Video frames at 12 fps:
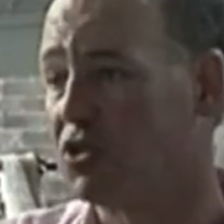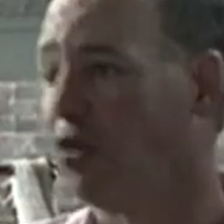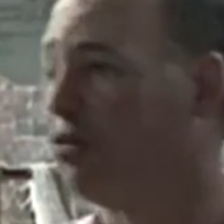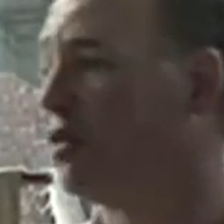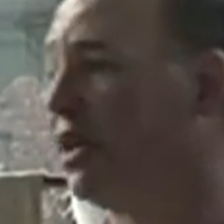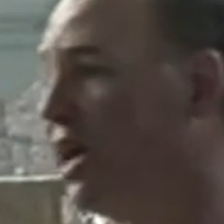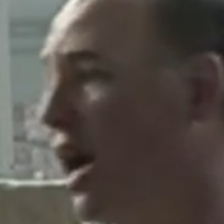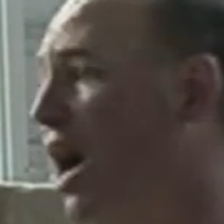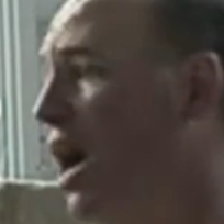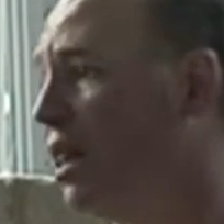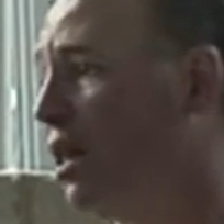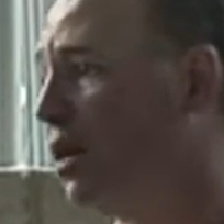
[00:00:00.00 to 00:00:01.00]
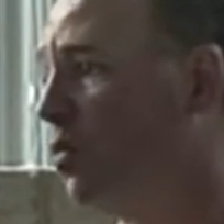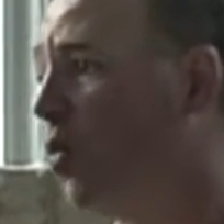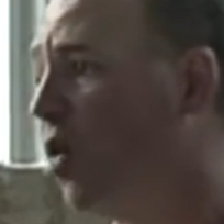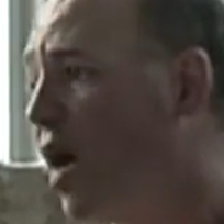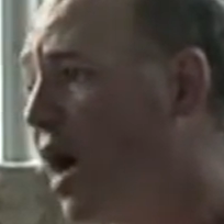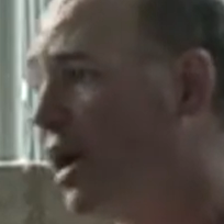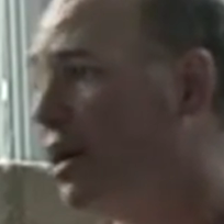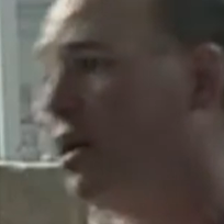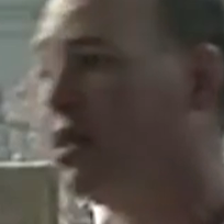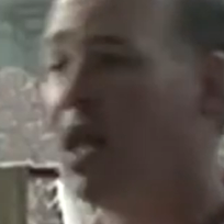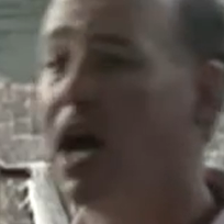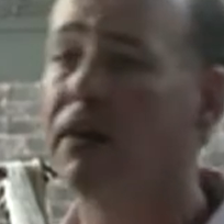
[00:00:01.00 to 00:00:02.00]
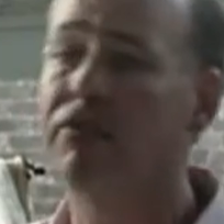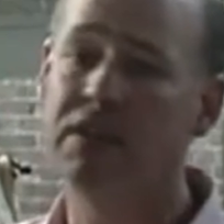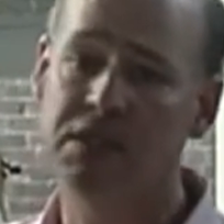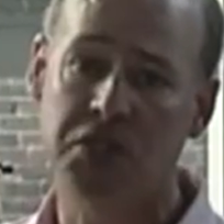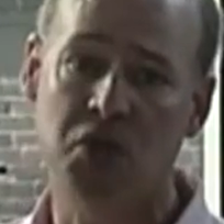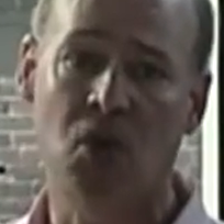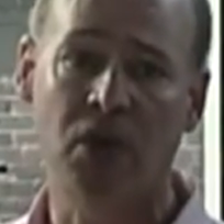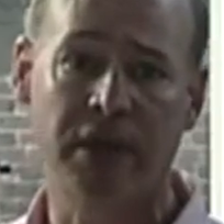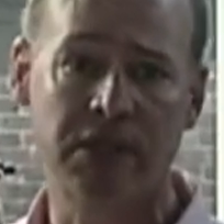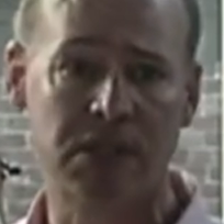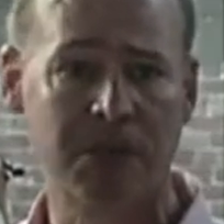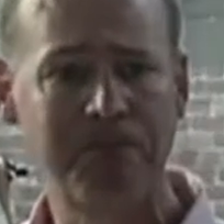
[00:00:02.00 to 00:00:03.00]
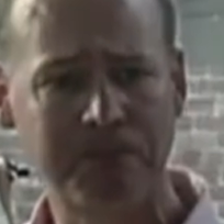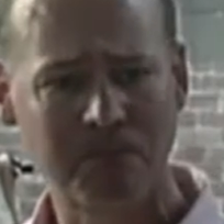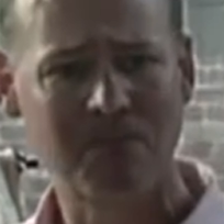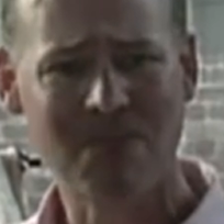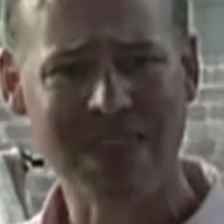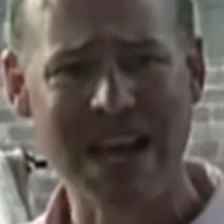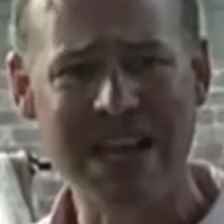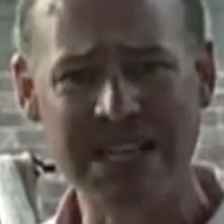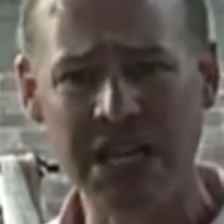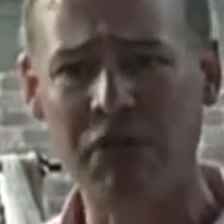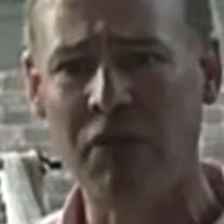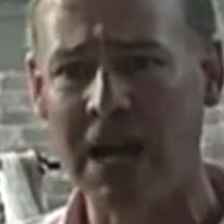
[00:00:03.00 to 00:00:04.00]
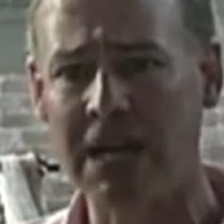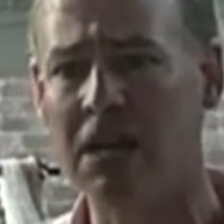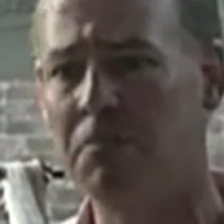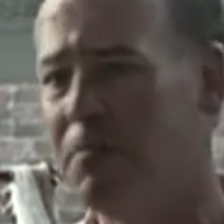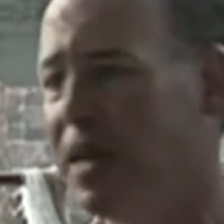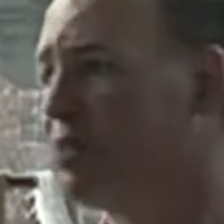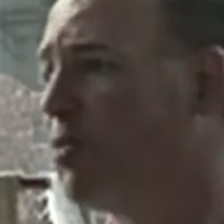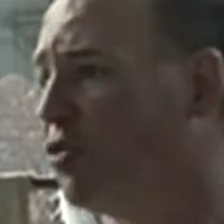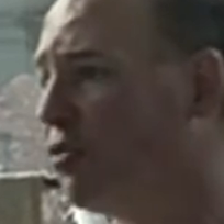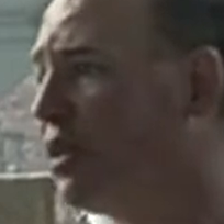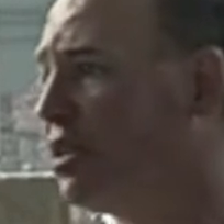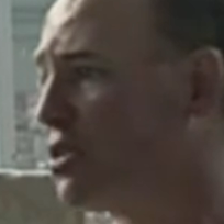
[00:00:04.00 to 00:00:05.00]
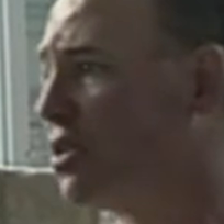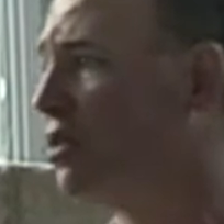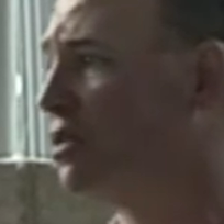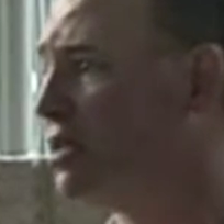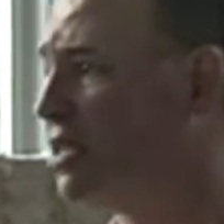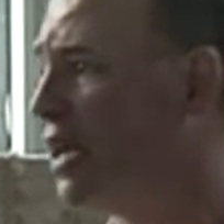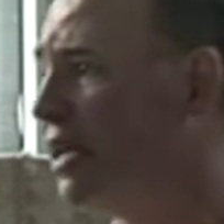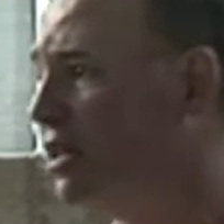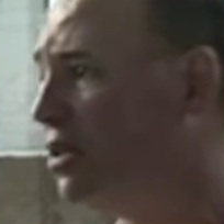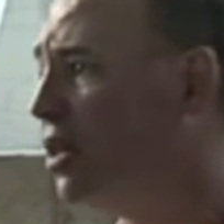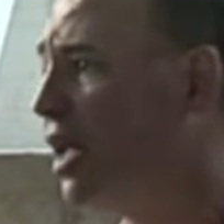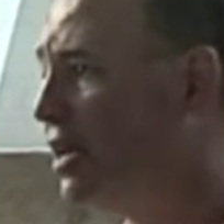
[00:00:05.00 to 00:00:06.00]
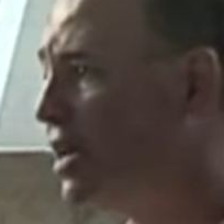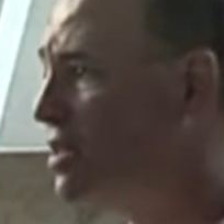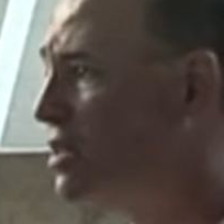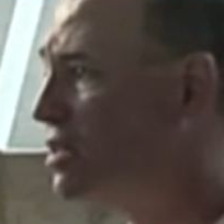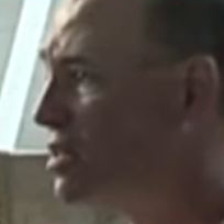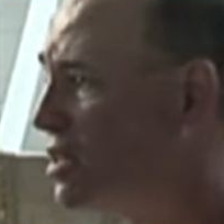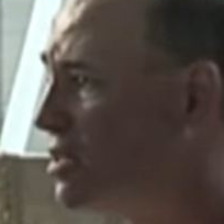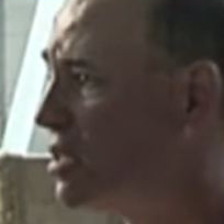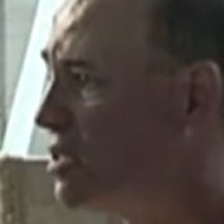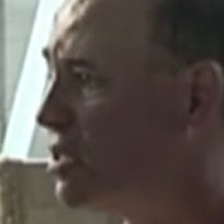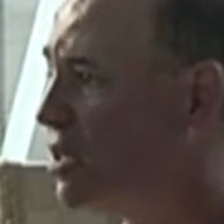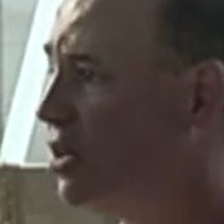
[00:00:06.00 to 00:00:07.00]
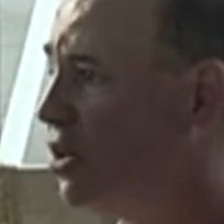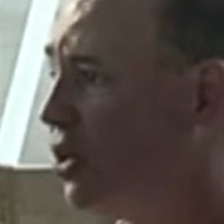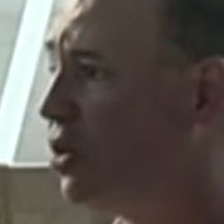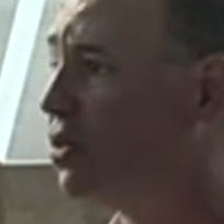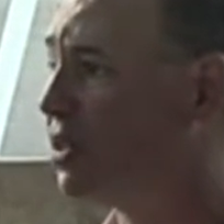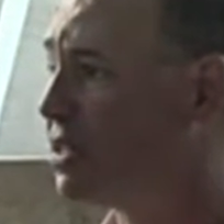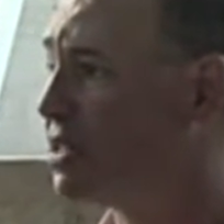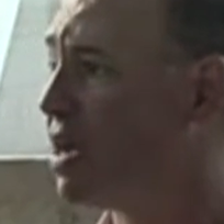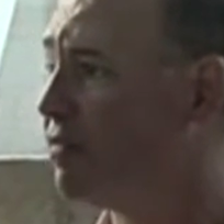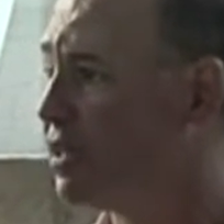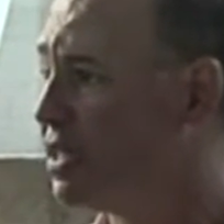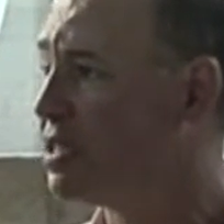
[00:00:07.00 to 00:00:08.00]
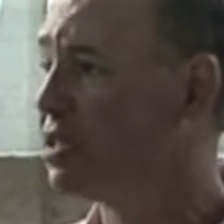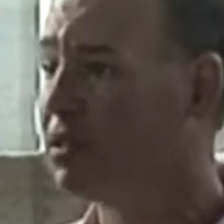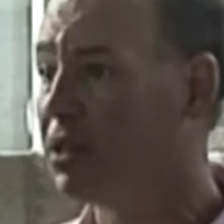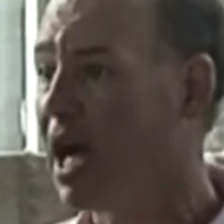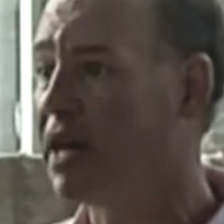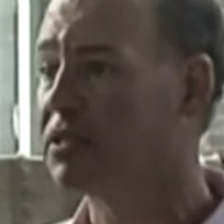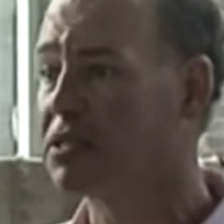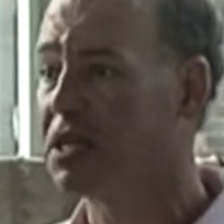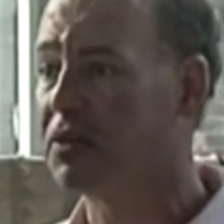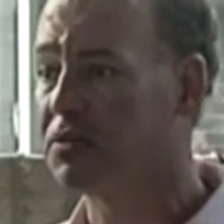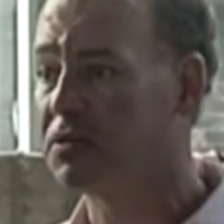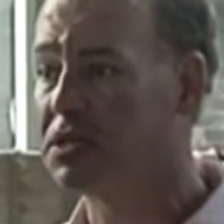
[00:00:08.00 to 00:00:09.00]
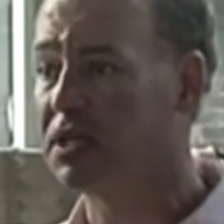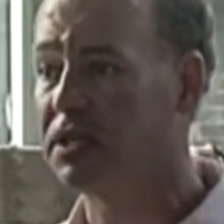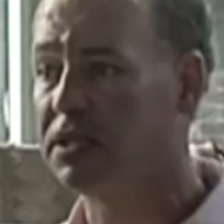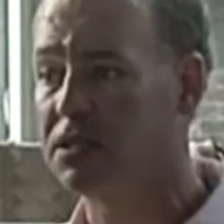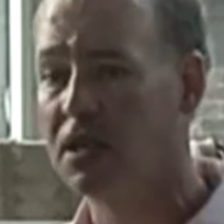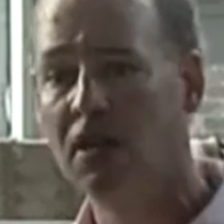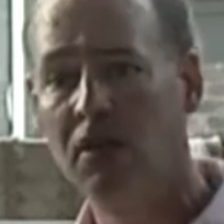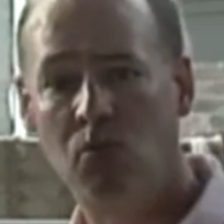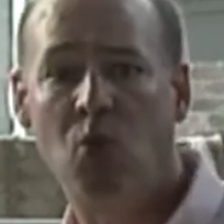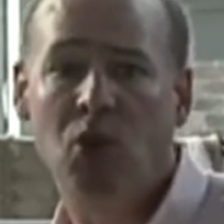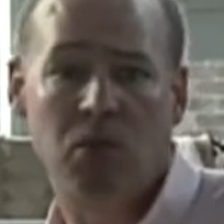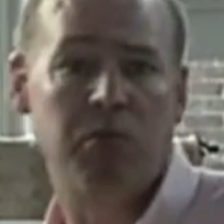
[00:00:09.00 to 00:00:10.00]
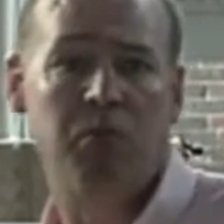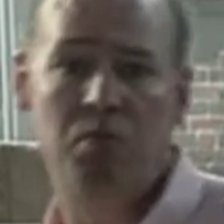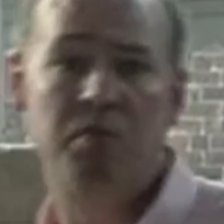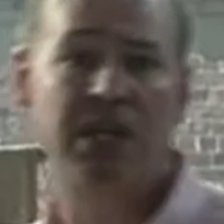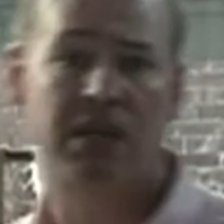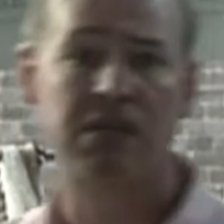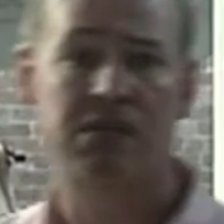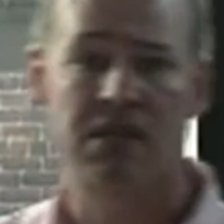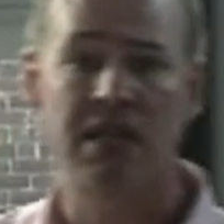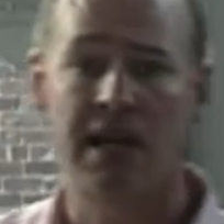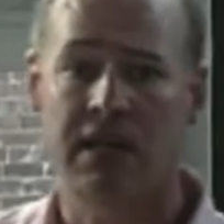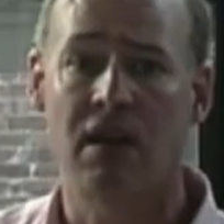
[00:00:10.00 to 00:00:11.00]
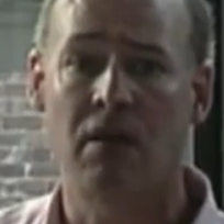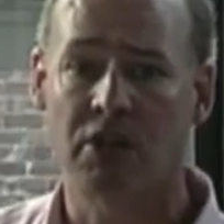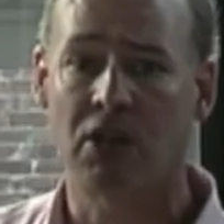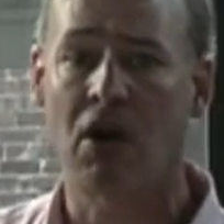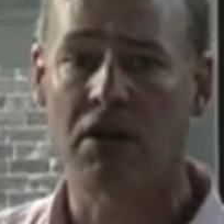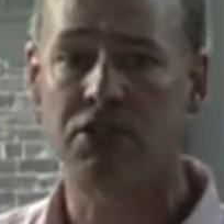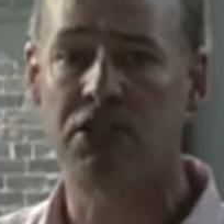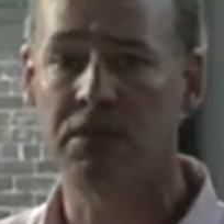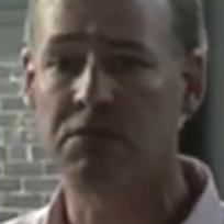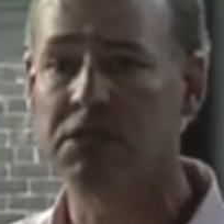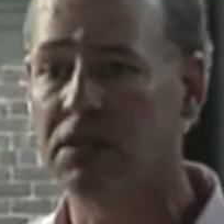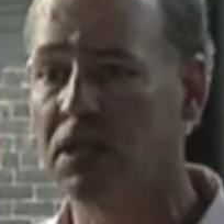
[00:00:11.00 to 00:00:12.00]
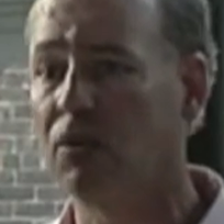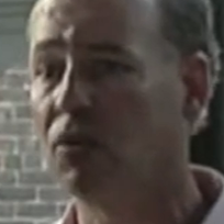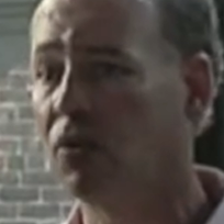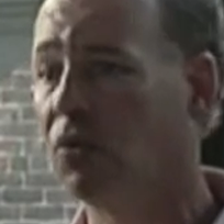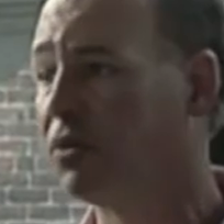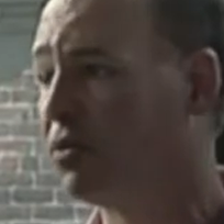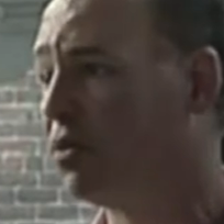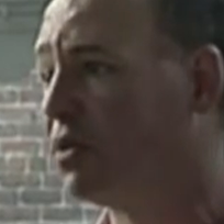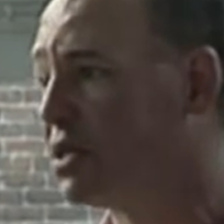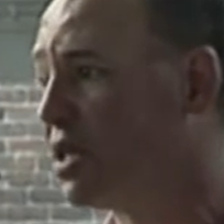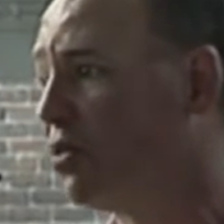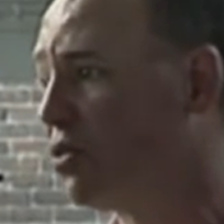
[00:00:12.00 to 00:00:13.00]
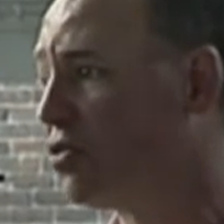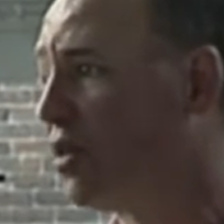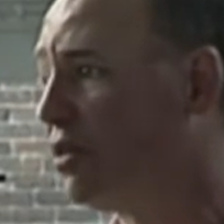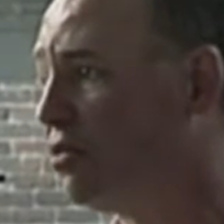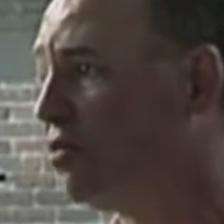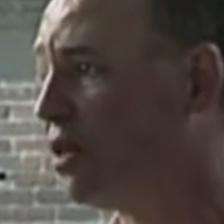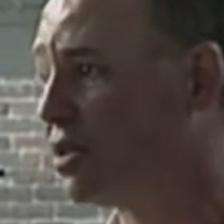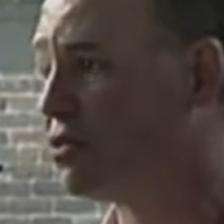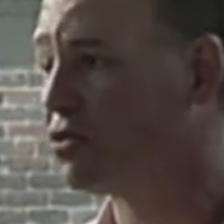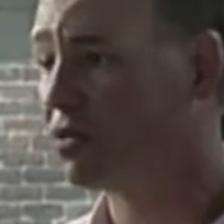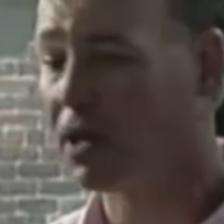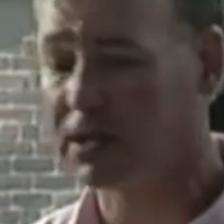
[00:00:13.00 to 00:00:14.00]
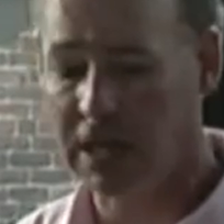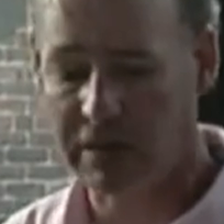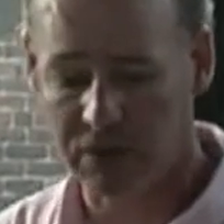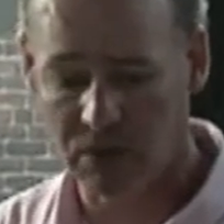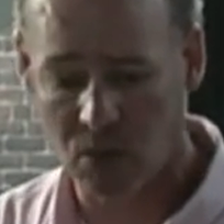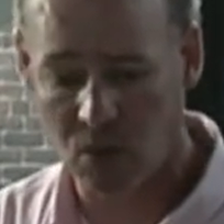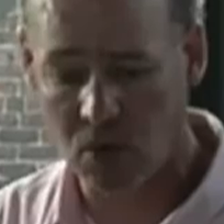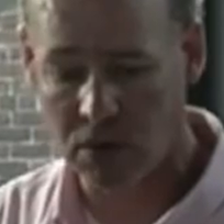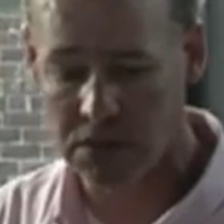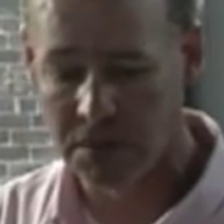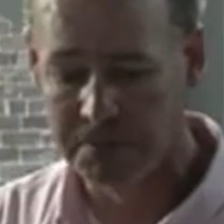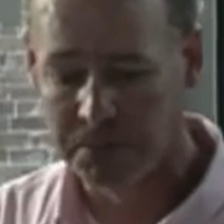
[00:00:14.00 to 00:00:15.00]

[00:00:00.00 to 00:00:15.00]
don't really highlight why a lot of historians identify baseball really starting to die in the late 1860s, early 70s in a lot of southern cities, more because of the economic hardships that they were going through as they were trying to reconstruct after the wars.